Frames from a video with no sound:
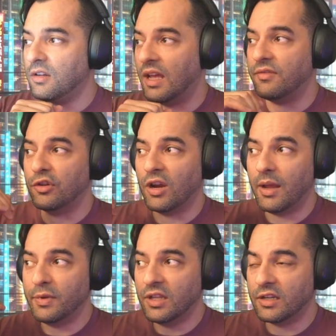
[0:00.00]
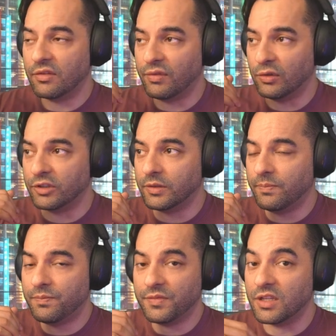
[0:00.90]
You have your emulator folder.
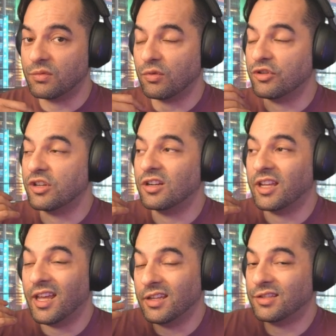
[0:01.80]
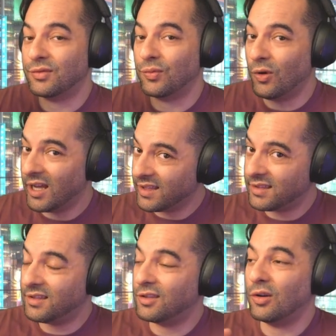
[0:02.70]
This is where you're going to, guess what,
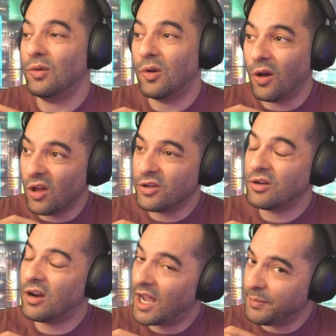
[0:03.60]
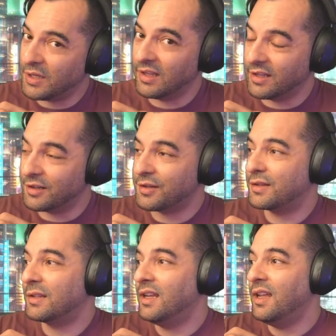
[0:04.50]
throw all your
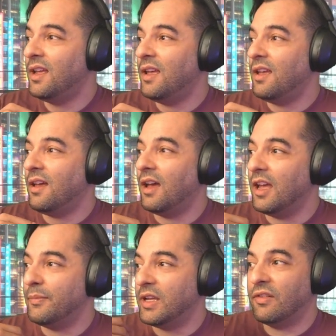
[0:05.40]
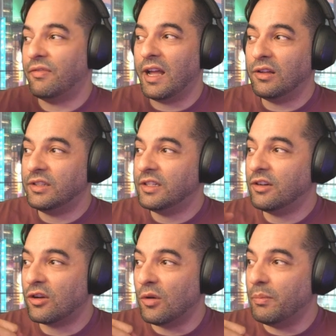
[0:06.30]
emulators. I made a file in
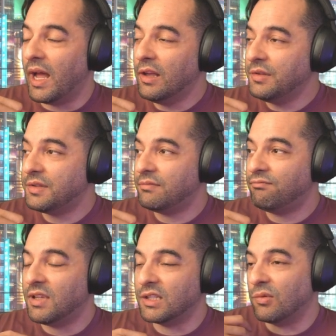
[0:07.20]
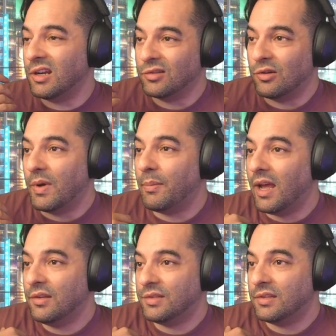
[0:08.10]
here called BIOS. That's where I throw my
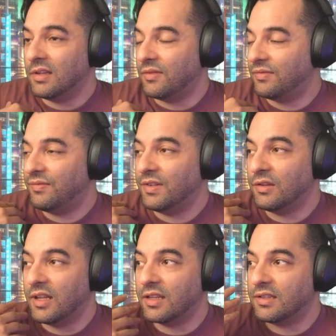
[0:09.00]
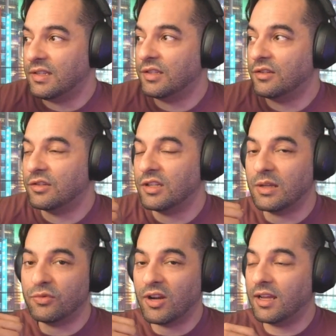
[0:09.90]
BIOS. I feel like it's easier to
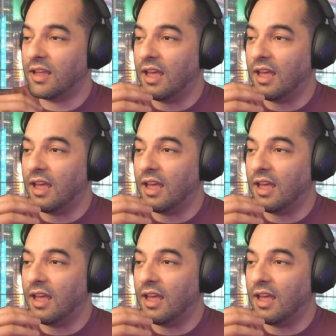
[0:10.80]
keep track.